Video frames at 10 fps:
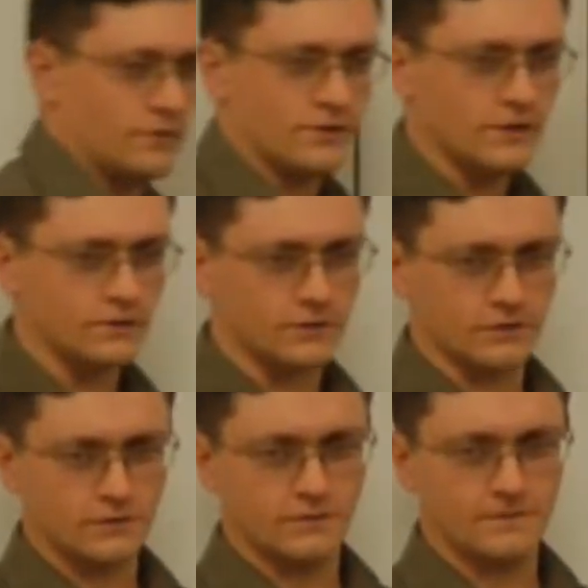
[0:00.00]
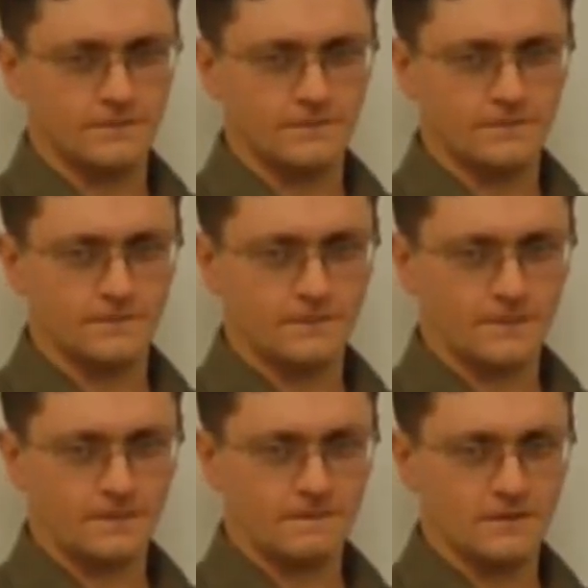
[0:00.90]
the integrand,
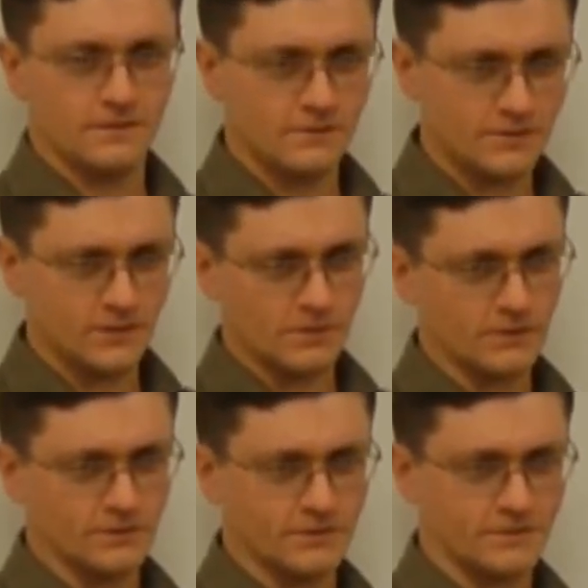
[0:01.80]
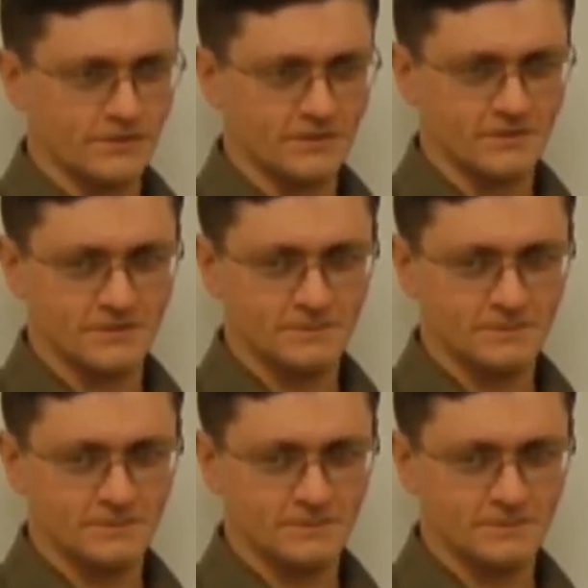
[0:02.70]
and there is something else there.